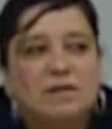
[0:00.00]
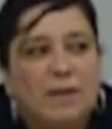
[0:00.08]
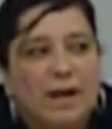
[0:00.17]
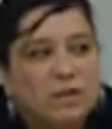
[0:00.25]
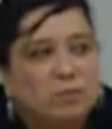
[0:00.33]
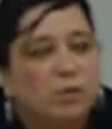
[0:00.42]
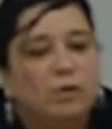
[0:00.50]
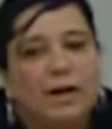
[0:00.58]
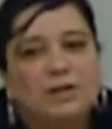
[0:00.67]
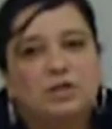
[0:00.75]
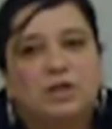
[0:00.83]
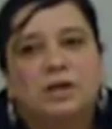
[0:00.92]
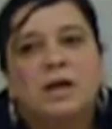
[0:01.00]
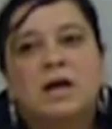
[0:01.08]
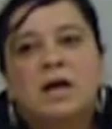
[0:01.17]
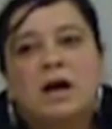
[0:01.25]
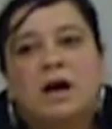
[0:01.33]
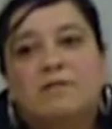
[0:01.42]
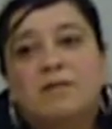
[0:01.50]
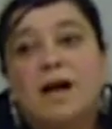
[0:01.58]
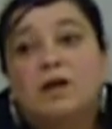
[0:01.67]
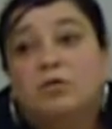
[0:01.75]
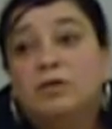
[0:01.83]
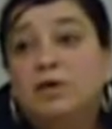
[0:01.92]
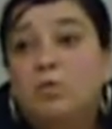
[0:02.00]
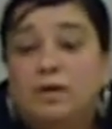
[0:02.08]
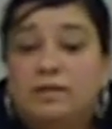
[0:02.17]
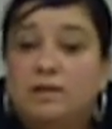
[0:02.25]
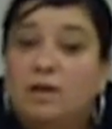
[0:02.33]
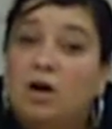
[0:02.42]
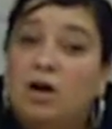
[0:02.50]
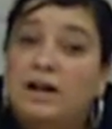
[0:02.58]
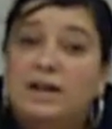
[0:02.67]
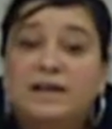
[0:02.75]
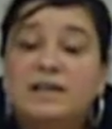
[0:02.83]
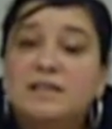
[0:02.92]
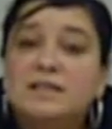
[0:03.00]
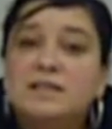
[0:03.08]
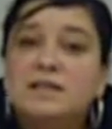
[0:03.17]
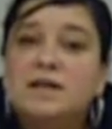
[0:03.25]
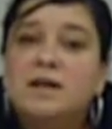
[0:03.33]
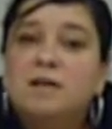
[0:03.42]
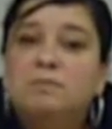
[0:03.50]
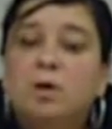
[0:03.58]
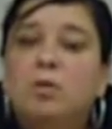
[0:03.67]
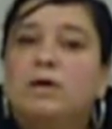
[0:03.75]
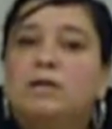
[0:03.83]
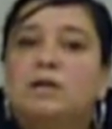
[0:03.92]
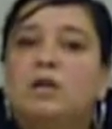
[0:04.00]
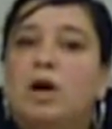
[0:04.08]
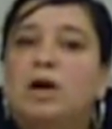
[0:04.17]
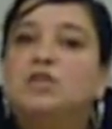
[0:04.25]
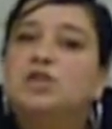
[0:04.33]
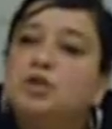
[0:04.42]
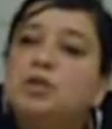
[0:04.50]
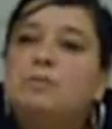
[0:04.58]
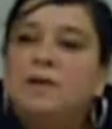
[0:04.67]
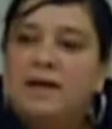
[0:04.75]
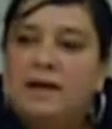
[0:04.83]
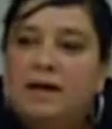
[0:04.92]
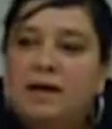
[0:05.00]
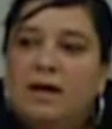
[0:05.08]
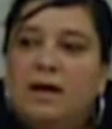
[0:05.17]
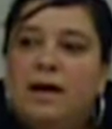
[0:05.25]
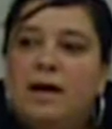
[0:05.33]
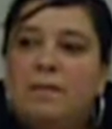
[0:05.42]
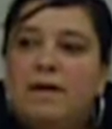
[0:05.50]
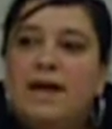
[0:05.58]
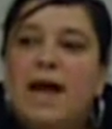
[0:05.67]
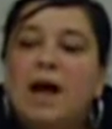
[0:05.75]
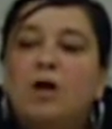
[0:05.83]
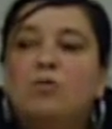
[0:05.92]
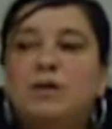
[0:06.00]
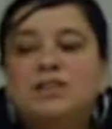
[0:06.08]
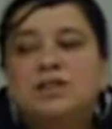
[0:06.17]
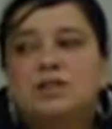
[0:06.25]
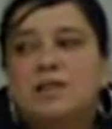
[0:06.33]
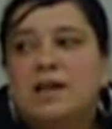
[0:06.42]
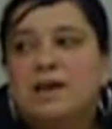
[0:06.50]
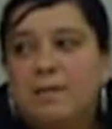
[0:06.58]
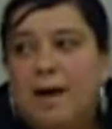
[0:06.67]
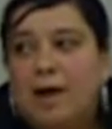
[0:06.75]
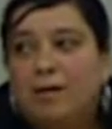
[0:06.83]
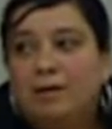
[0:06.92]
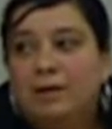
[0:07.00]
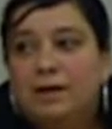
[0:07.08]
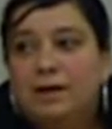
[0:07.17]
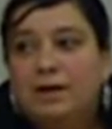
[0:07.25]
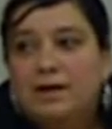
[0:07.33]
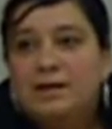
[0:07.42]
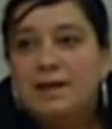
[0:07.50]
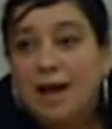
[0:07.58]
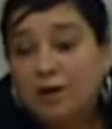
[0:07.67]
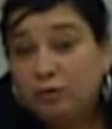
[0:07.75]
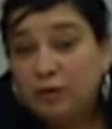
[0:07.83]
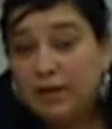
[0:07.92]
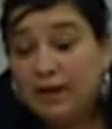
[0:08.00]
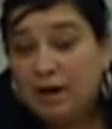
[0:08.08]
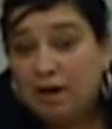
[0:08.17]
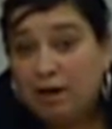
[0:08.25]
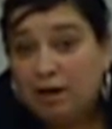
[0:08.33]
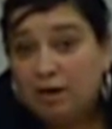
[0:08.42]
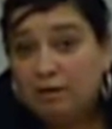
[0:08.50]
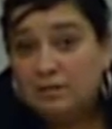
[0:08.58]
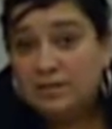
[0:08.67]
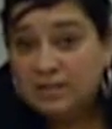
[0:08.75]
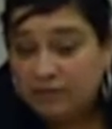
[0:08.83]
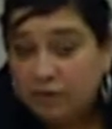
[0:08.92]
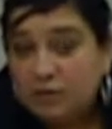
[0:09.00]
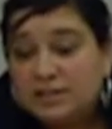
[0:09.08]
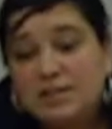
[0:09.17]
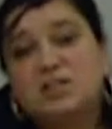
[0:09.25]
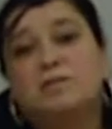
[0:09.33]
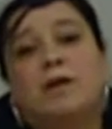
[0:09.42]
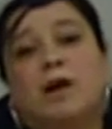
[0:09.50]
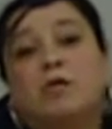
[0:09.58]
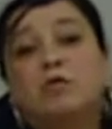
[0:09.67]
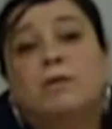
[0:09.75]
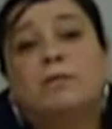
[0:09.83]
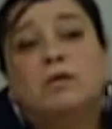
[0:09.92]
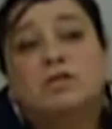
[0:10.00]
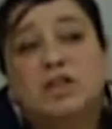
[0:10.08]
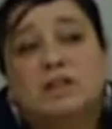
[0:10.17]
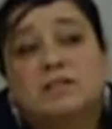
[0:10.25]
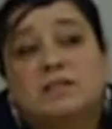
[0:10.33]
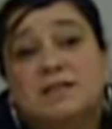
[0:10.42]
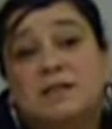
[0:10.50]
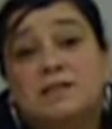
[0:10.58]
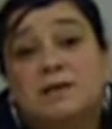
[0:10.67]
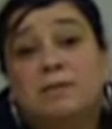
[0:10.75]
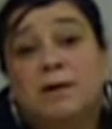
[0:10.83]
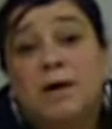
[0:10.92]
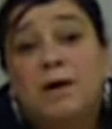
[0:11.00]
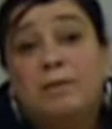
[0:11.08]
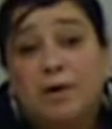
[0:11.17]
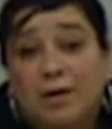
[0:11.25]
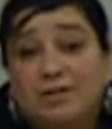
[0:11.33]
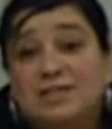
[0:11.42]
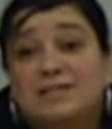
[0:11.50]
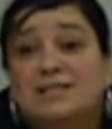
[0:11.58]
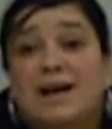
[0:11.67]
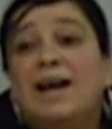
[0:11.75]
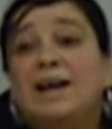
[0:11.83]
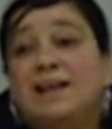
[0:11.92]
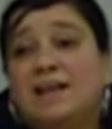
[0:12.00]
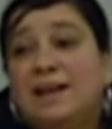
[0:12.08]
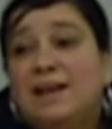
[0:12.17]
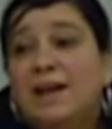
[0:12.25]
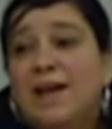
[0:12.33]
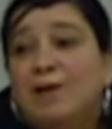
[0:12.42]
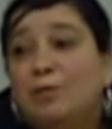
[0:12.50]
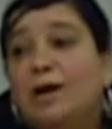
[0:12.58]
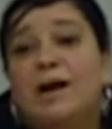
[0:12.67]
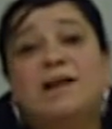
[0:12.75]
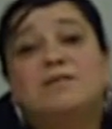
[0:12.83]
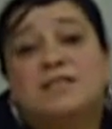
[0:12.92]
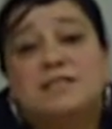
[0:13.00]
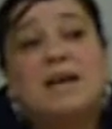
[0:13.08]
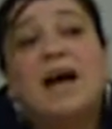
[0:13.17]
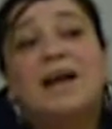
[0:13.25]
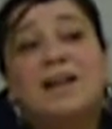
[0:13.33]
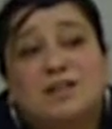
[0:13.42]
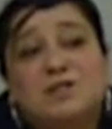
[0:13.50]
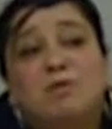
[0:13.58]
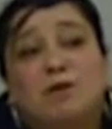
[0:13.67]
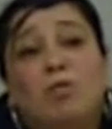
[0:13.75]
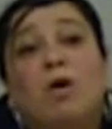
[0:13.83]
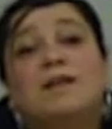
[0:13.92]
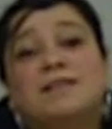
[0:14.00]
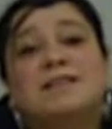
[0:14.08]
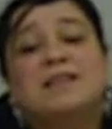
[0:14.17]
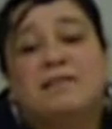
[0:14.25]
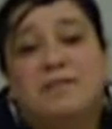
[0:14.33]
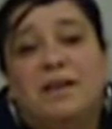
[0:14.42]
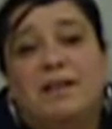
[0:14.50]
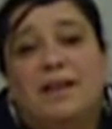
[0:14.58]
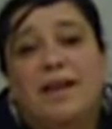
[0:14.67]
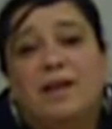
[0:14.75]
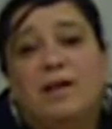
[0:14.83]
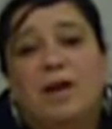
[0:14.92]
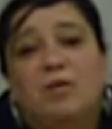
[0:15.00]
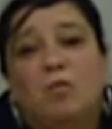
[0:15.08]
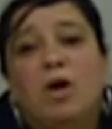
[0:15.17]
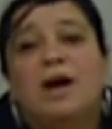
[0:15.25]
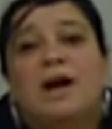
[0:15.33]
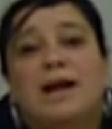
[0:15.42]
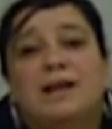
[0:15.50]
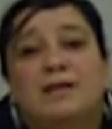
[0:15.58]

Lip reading: some exploration of not only what the law is, but what the law should be, and how we should think about not only our civil system and our criminal justice system, but our society, and what kind of society do we want to live in, and what kind